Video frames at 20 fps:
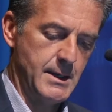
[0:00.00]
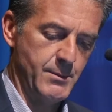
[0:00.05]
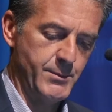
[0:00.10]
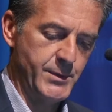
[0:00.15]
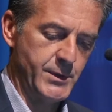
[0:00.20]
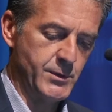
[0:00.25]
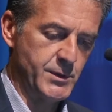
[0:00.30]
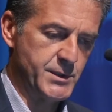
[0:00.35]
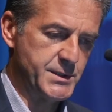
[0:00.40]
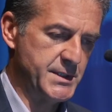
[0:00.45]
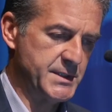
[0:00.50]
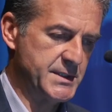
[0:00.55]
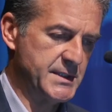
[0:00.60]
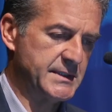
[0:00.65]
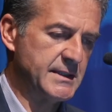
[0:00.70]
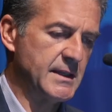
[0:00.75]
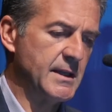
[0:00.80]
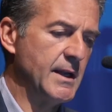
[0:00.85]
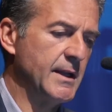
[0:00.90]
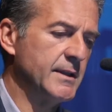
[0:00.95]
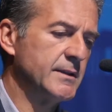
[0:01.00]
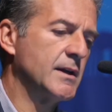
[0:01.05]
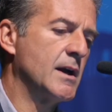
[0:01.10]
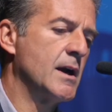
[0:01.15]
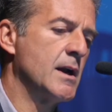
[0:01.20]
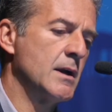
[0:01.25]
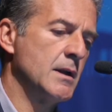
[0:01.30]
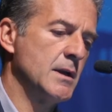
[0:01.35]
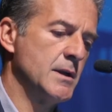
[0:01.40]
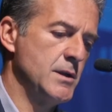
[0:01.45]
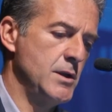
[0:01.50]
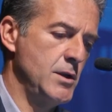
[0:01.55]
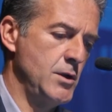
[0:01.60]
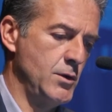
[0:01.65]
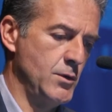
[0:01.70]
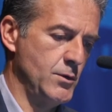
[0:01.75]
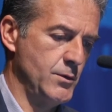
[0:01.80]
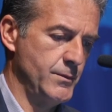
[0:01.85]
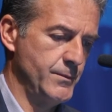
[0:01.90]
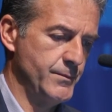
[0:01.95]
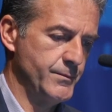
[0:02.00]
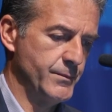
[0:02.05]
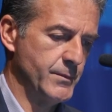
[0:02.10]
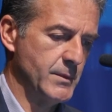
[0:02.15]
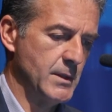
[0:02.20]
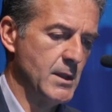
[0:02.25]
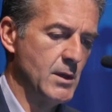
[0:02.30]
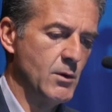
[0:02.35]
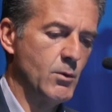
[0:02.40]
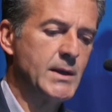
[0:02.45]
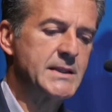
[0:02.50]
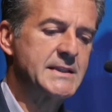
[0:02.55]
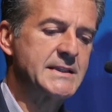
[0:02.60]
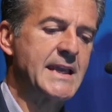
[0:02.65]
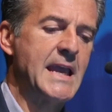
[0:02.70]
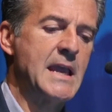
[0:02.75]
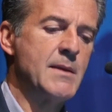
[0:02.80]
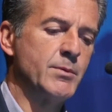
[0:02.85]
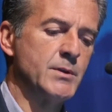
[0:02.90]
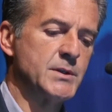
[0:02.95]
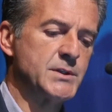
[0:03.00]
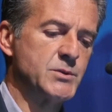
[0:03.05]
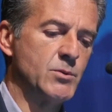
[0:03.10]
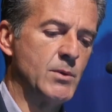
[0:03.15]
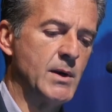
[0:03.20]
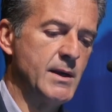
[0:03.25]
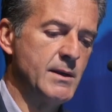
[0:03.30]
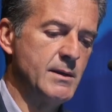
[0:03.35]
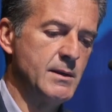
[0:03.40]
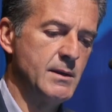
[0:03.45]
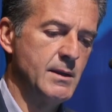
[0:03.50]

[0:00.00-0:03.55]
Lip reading: because it's entirely new. What's cables-1?